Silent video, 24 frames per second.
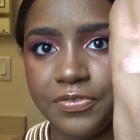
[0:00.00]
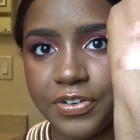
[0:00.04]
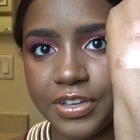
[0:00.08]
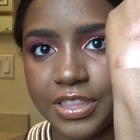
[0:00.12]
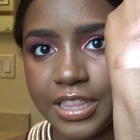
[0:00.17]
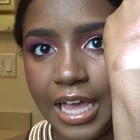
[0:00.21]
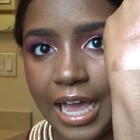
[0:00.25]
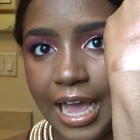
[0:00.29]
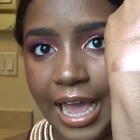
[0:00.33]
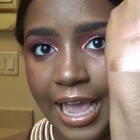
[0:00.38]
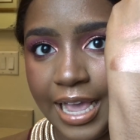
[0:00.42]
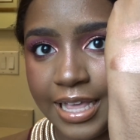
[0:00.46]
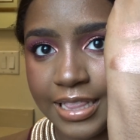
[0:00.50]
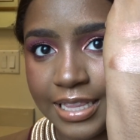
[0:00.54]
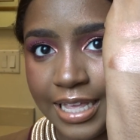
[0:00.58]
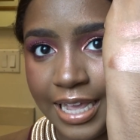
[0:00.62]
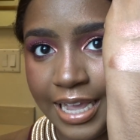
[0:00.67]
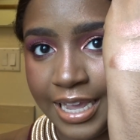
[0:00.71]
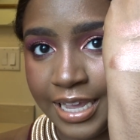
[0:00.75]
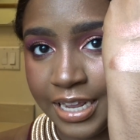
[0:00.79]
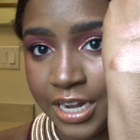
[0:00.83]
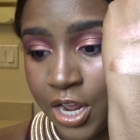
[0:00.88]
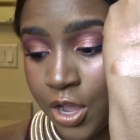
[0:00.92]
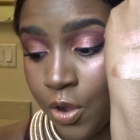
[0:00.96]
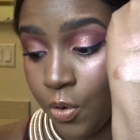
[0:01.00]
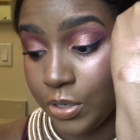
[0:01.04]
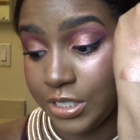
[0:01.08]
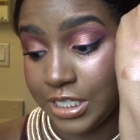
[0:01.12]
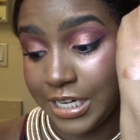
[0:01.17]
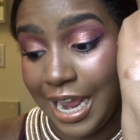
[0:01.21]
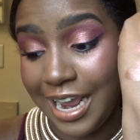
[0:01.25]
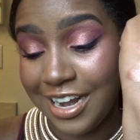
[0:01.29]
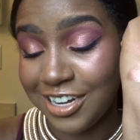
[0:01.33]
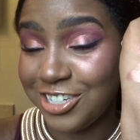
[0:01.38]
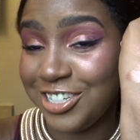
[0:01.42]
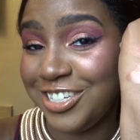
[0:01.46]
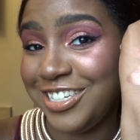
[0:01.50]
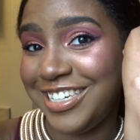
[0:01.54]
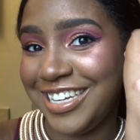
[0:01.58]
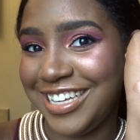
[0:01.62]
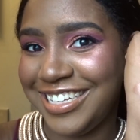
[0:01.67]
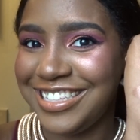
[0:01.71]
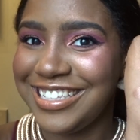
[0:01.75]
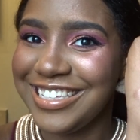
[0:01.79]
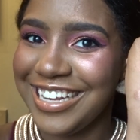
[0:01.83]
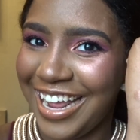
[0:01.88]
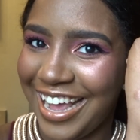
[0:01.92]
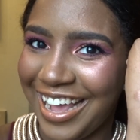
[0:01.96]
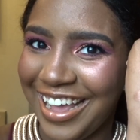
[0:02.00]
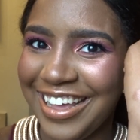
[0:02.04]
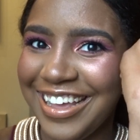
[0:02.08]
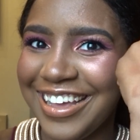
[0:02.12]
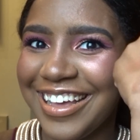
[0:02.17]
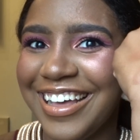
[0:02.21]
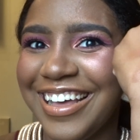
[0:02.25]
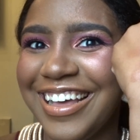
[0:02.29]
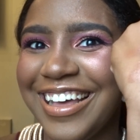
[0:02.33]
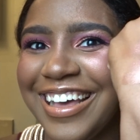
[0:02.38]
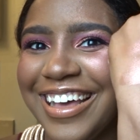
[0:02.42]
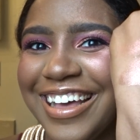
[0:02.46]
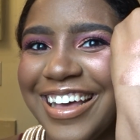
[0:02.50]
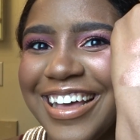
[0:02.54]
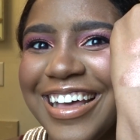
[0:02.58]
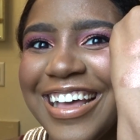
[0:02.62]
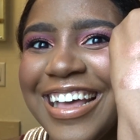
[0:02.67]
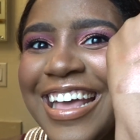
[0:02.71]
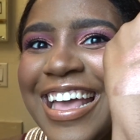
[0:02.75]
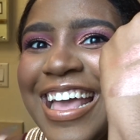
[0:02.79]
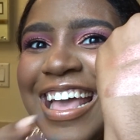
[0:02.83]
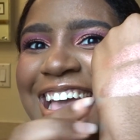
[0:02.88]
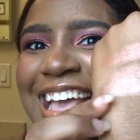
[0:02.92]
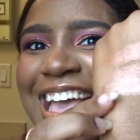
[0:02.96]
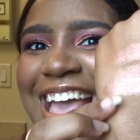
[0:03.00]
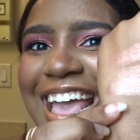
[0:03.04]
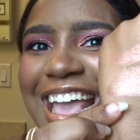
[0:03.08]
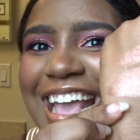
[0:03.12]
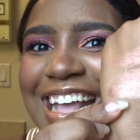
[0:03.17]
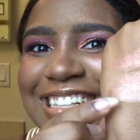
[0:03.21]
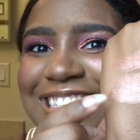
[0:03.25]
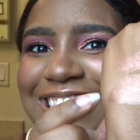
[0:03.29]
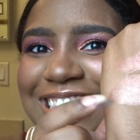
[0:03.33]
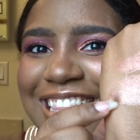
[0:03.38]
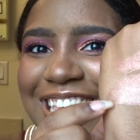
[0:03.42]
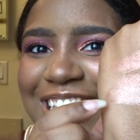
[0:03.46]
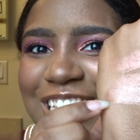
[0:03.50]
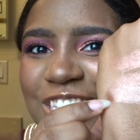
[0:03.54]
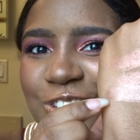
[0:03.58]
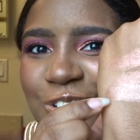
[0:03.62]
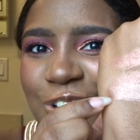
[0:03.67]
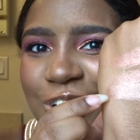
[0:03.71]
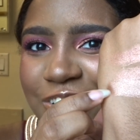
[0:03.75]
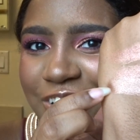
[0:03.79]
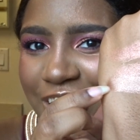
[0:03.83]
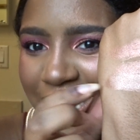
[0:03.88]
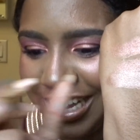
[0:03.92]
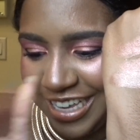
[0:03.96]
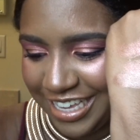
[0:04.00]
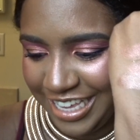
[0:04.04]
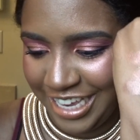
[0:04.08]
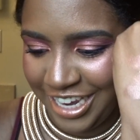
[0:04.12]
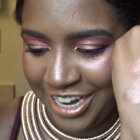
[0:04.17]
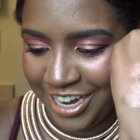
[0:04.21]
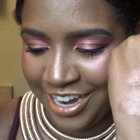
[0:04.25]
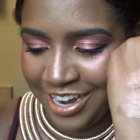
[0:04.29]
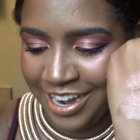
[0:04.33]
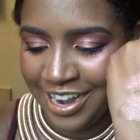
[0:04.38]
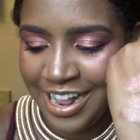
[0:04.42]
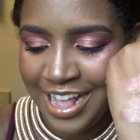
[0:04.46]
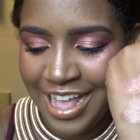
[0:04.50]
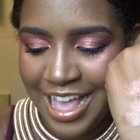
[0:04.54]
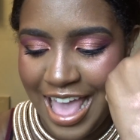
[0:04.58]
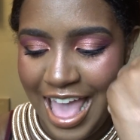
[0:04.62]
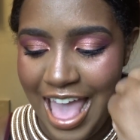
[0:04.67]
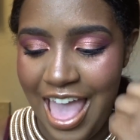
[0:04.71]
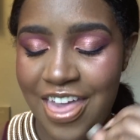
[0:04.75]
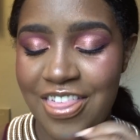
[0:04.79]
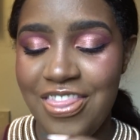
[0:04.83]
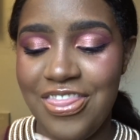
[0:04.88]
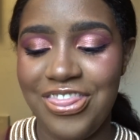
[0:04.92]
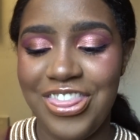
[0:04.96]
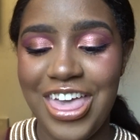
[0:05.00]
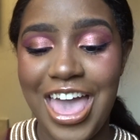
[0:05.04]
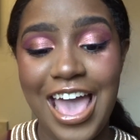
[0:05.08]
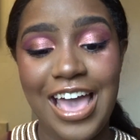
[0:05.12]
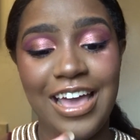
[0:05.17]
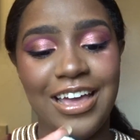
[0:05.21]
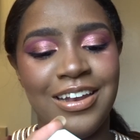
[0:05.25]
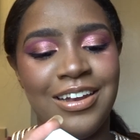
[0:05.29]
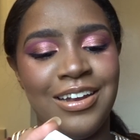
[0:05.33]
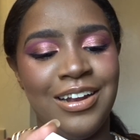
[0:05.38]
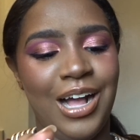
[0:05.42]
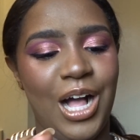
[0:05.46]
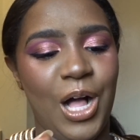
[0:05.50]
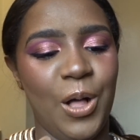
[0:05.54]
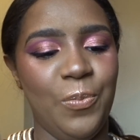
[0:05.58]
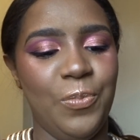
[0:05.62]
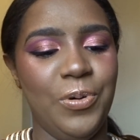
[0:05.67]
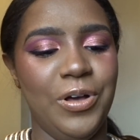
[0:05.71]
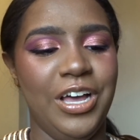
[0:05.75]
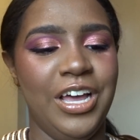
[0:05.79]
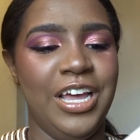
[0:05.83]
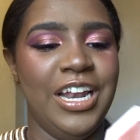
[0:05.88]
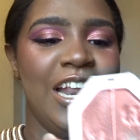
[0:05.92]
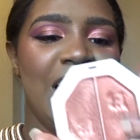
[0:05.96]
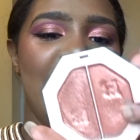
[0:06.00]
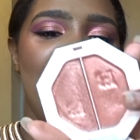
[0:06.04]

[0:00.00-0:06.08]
for the highlight, which I actually did today. It's this one right here. And then I'll put